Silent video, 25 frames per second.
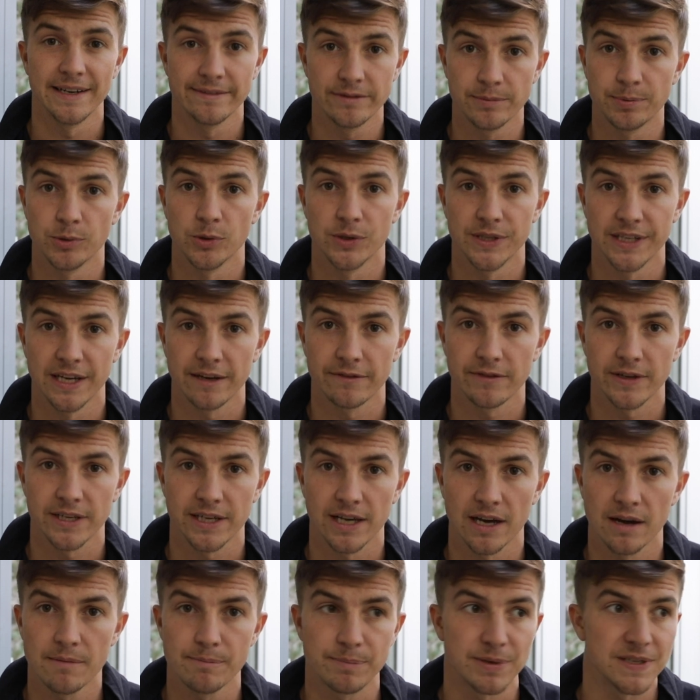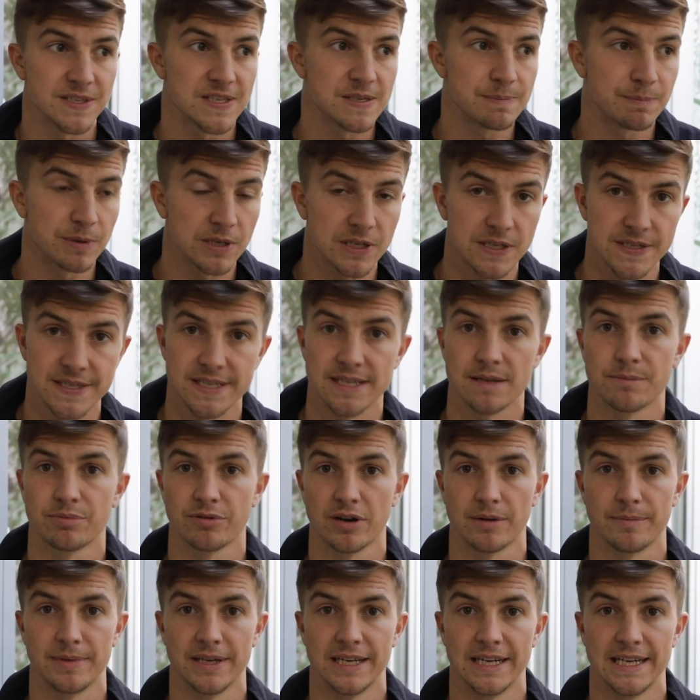Liverpool in the FA Cup, beat Spurs in the
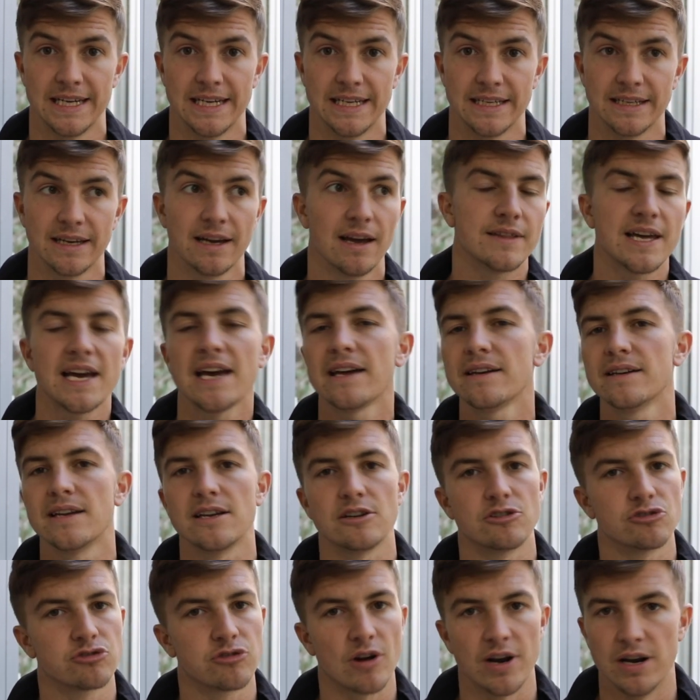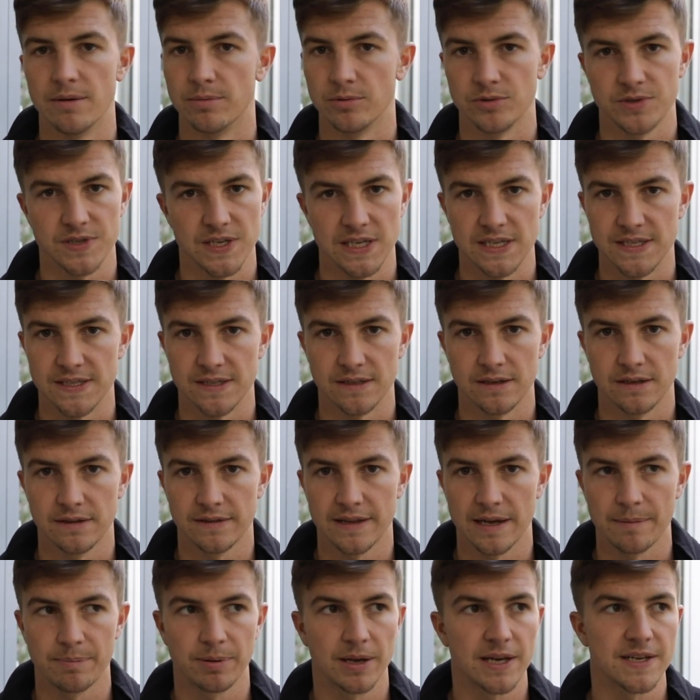Premier League. They had an incredible season.
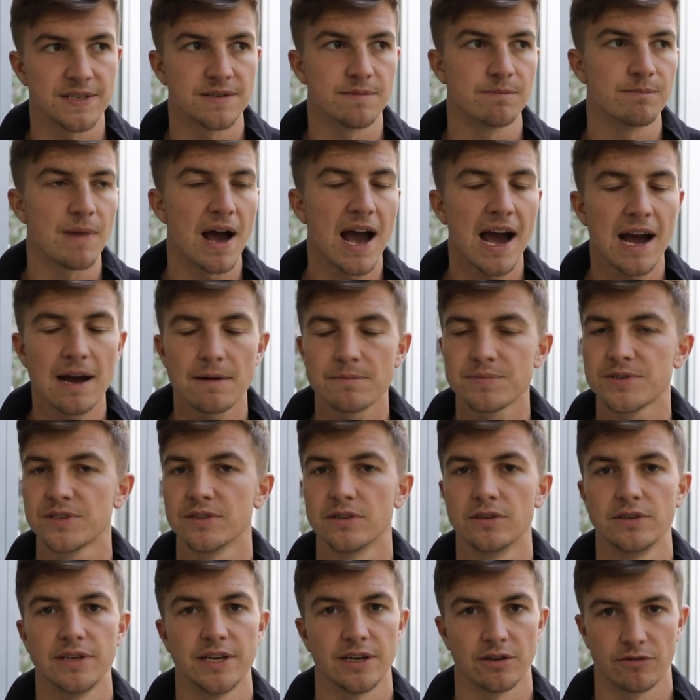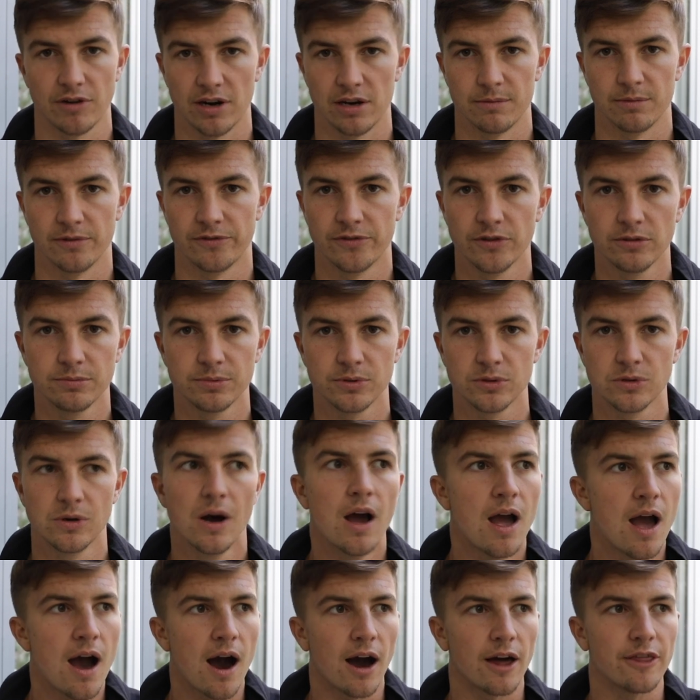They play some absolutely incredible football.
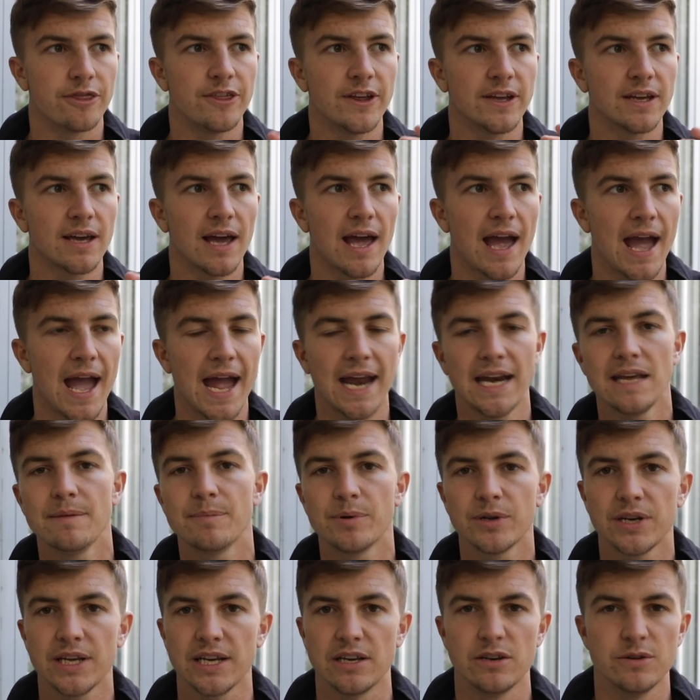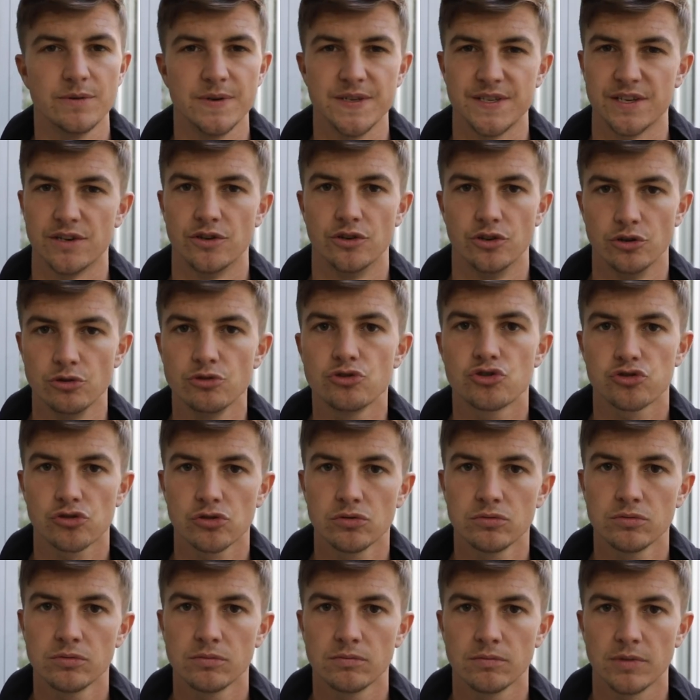I think anybody who is a
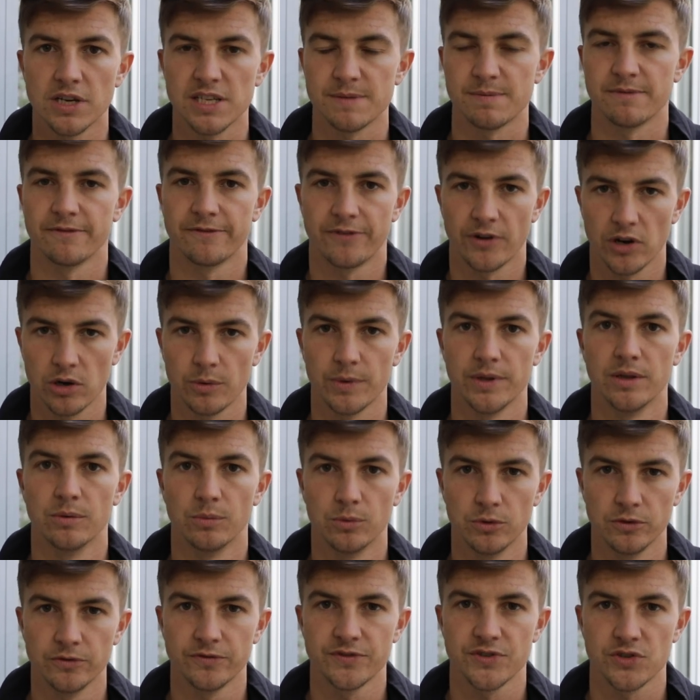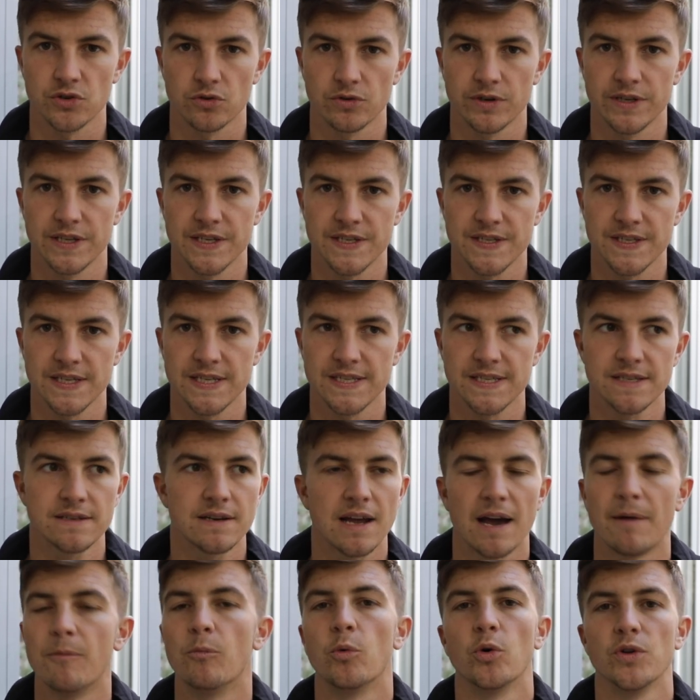neutral has been following the Wolves story this
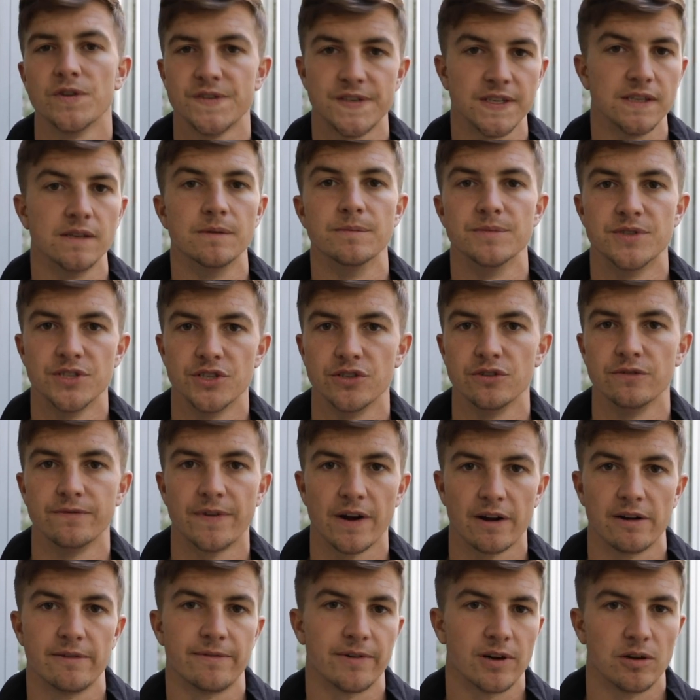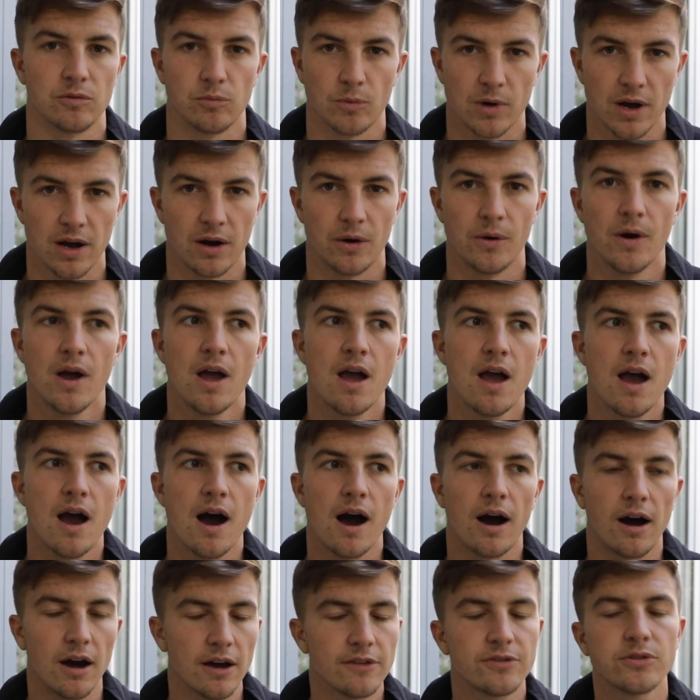season and wanting them to do very, very well.
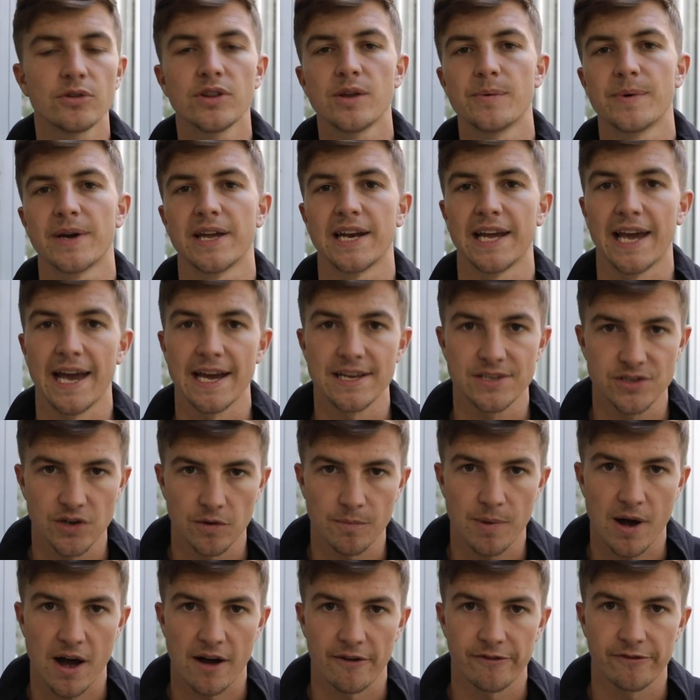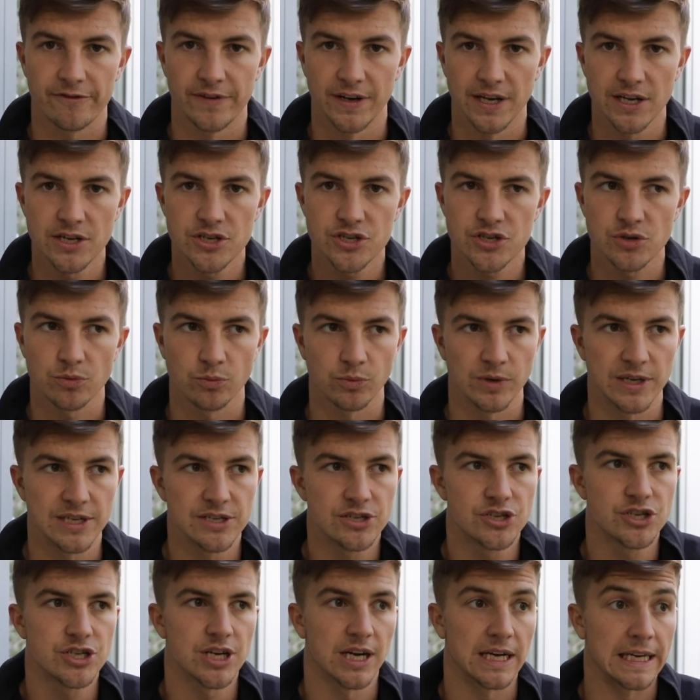I thought they were going to get a top half finish,
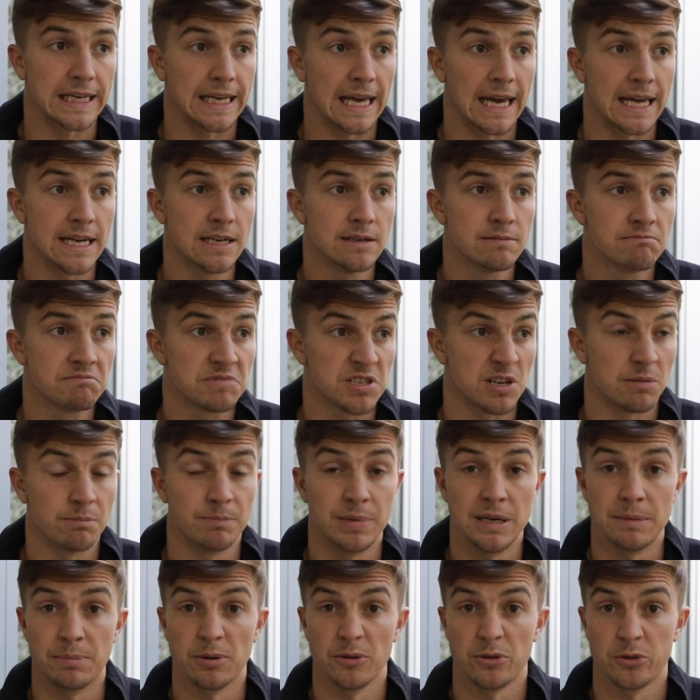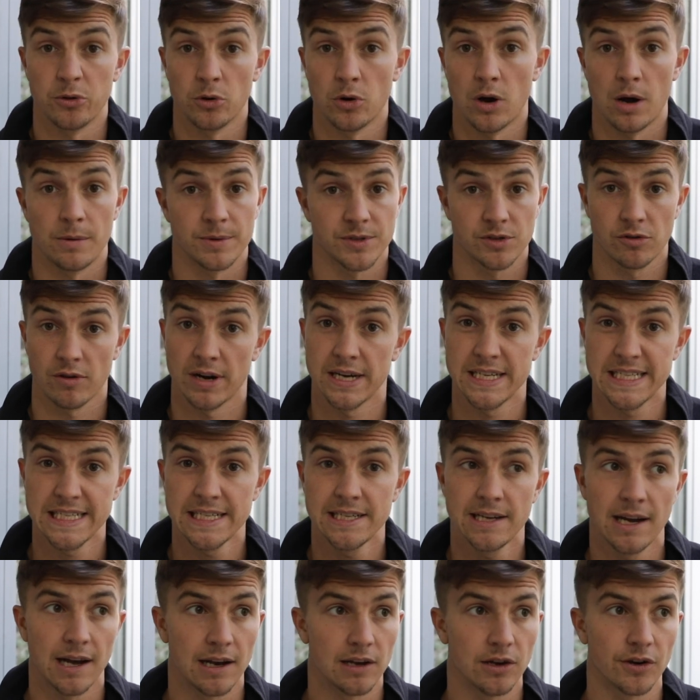which, again, some people thought I was crazy.
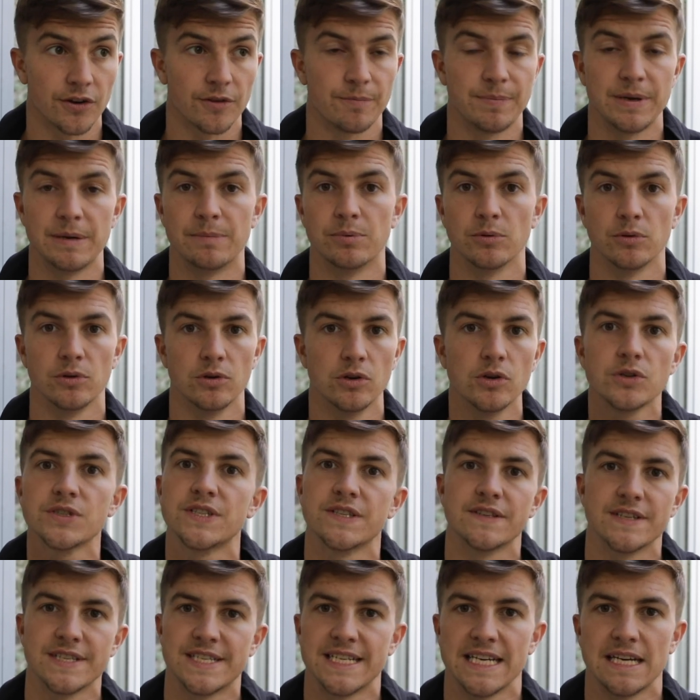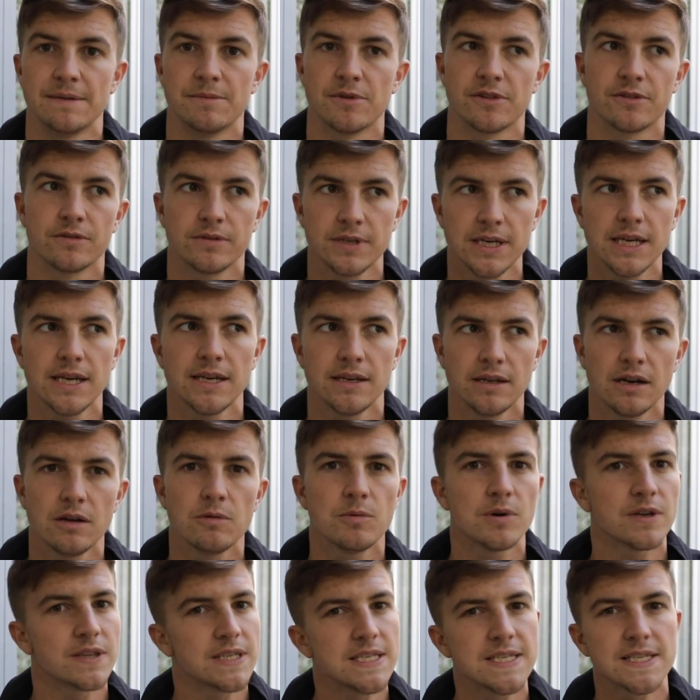A lot of people looked at the team and thought, yeah, you know
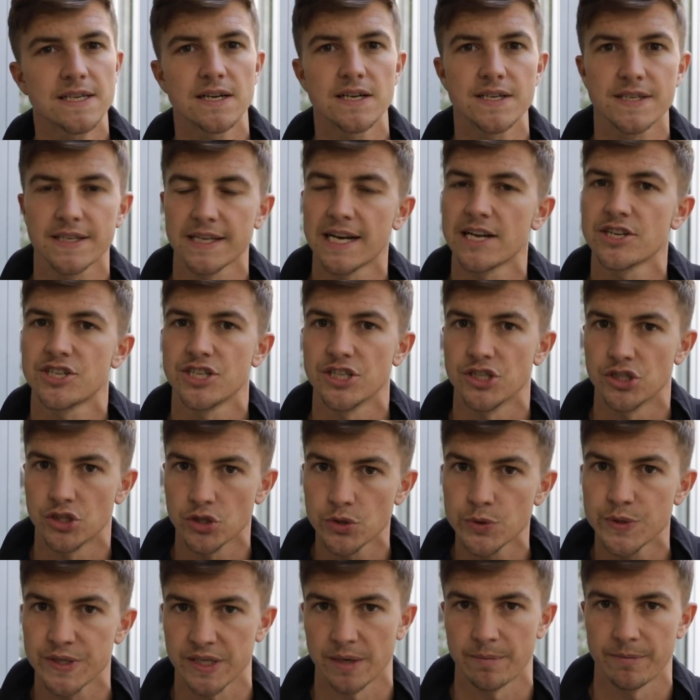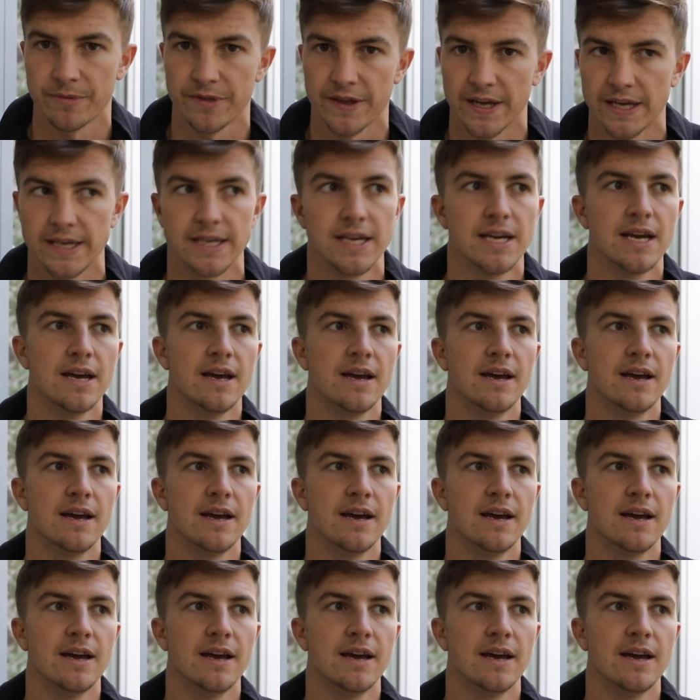what, these guys can actually do something.